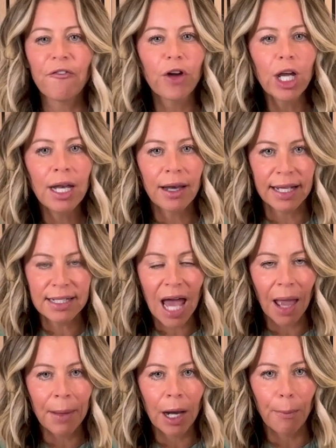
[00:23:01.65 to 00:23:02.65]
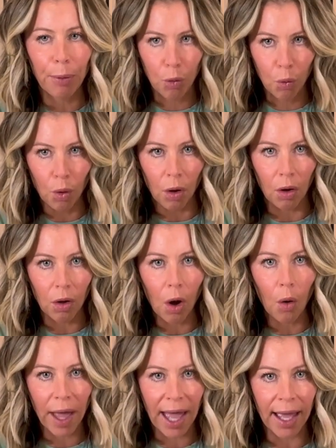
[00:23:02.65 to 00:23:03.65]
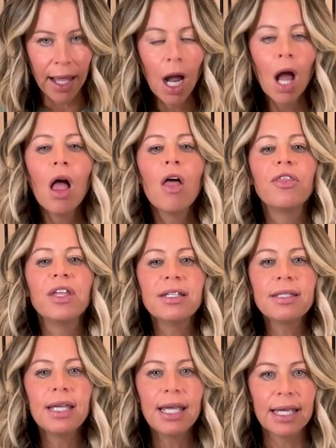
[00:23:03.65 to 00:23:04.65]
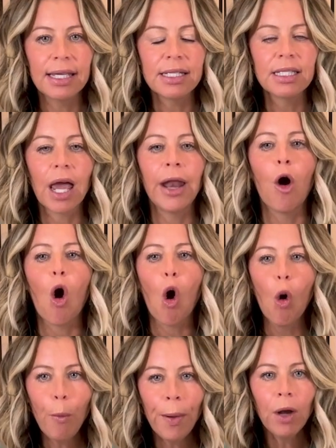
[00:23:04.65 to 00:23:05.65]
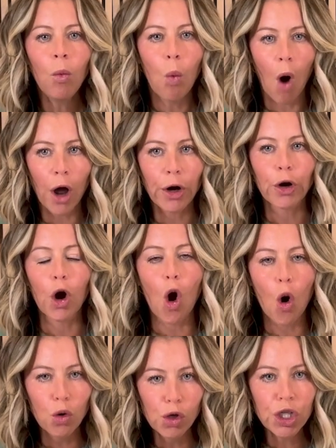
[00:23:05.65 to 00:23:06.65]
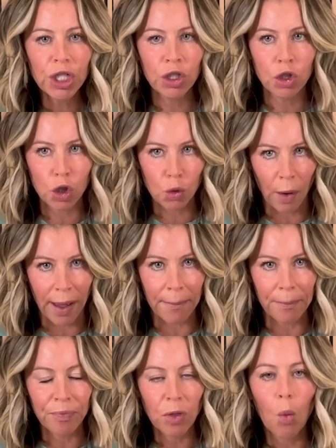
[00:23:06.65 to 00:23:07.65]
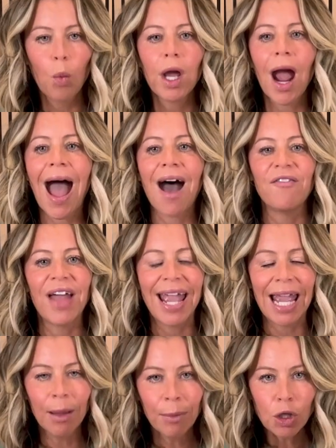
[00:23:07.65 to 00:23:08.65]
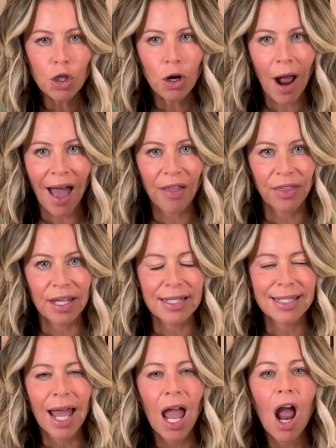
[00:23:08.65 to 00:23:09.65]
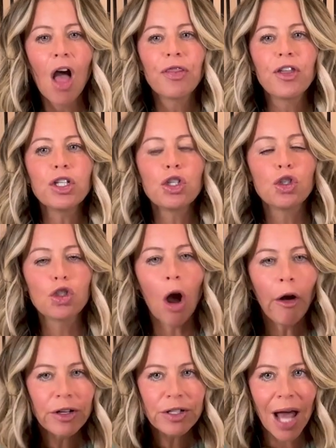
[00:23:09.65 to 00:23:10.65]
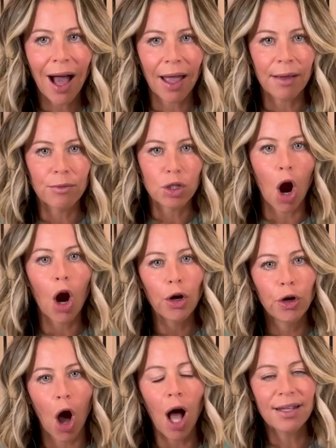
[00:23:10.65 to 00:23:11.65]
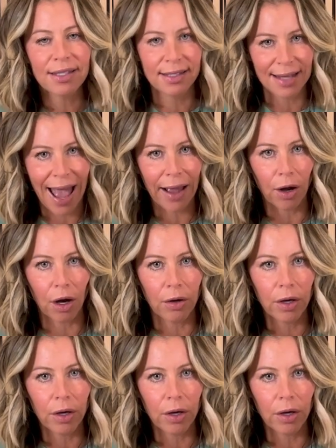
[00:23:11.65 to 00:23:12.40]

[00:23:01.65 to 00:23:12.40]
freaking nighttime in a pool, okay? This is an open water ocean swim. We have amateur athletes. The start times are not staggered,